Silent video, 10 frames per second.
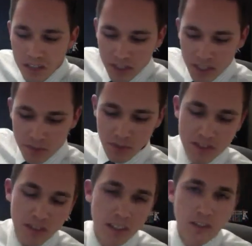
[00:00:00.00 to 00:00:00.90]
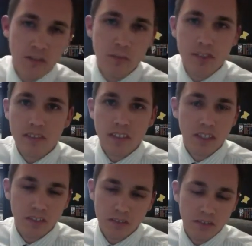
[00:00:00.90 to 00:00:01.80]
in my experience talking to admissions
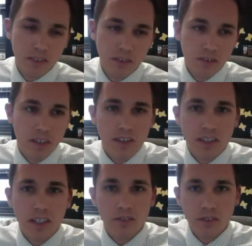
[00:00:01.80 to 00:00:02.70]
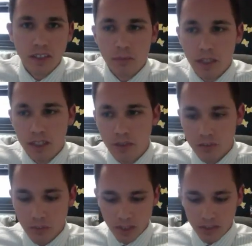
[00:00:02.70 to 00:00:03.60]
counselors, you know, across the country. And I know
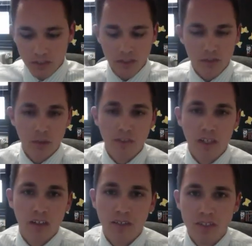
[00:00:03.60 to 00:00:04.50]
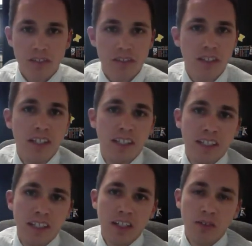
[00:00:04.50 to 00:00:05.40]
it's particularly true of our offices.
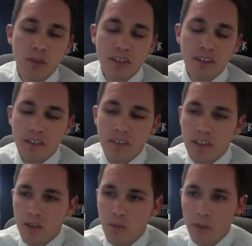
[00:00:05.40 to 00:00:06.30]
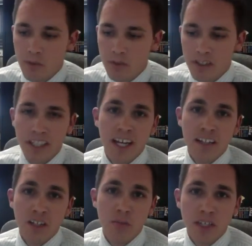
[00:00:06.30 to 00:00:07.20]
You know, we we really
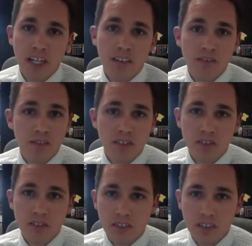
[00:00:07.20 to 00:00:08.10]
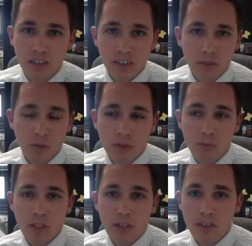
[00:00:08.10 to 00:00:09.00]
act on behalf of the student. You're our number one
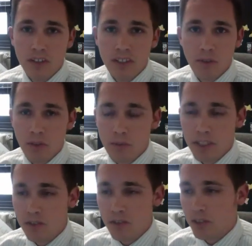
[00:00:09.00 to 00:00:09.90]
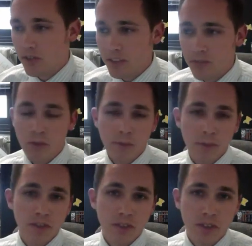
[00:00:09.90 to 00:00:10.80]
priority. We want to make sure you're fit. We want to
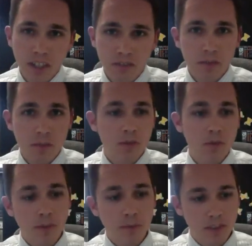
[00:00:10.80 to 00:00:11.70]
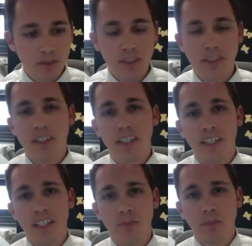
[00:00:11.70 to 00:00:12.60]
make sure you're comfortable. We want to make sure that you're
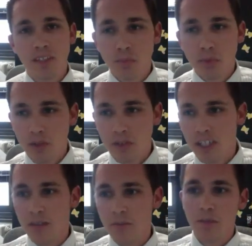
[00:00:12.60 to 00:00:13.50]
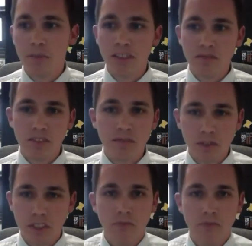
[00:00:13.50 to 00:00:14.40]
getting the best program and the best fit for
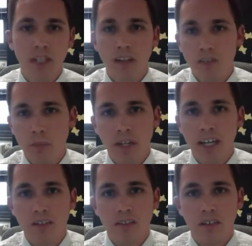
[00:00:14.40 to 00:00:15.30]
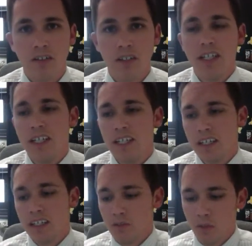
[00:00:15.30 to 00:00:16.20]
you right off the bat. So
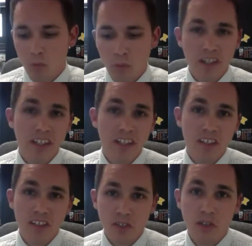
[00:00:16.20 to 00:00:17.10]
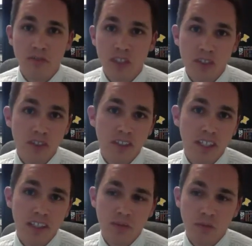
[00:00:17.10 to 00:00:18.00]
uh, we're here to serve you,
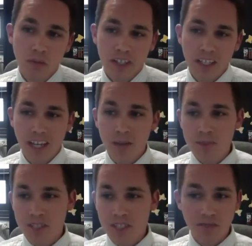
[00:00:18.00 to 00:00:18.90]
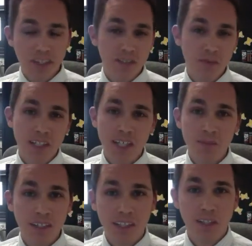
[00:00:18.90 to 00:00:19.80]
and in absence of the fact that we can't
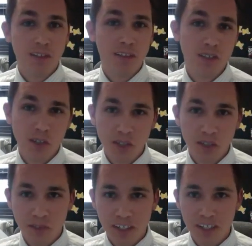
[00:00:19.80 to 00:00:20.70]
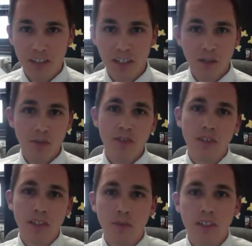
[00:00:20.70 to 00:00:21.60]
make that decision on your file, we're
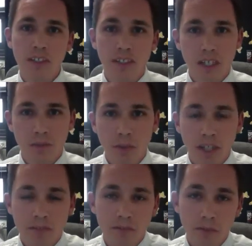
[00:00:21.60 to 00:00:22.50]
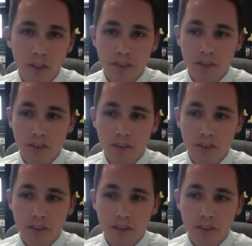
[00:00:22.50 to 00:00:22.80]
certainly willing to come to bat for you